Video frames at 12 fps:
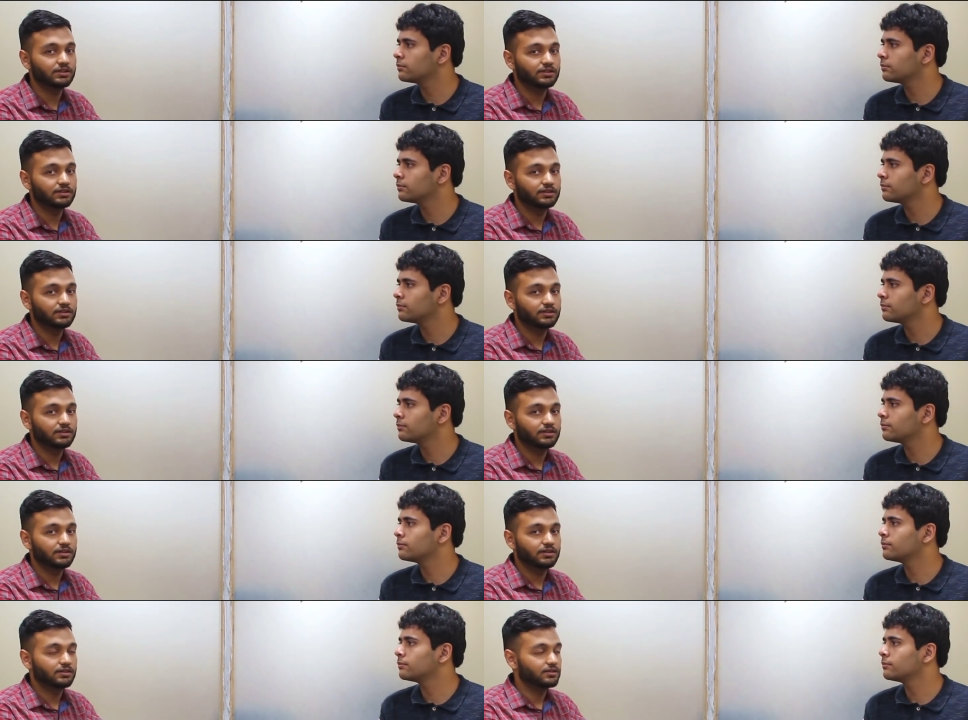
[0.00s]

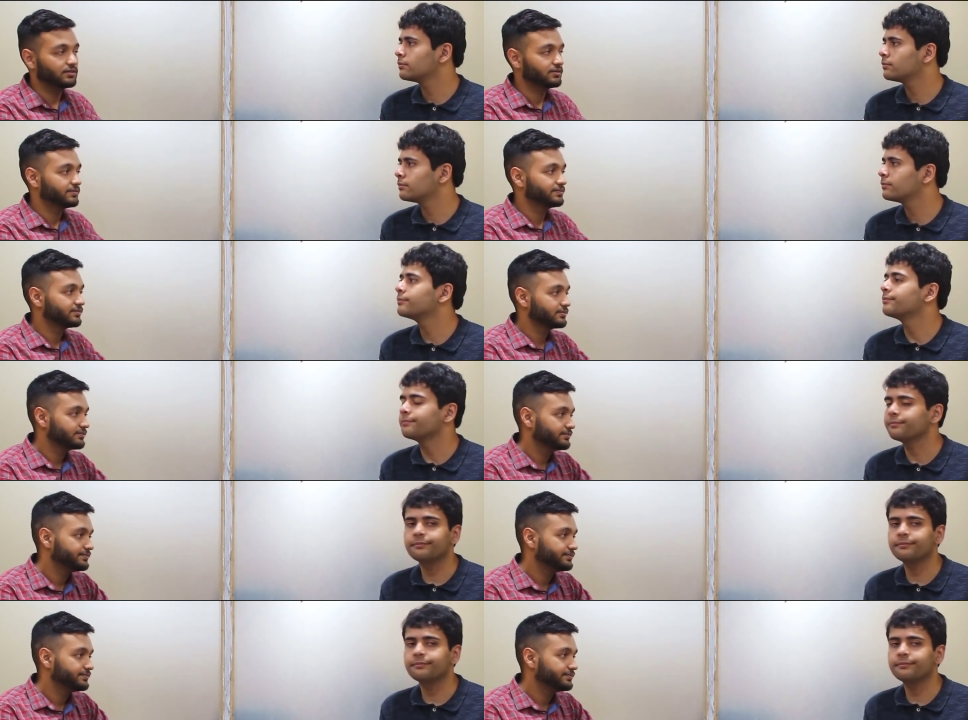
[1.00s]
No one is speaking in this clip.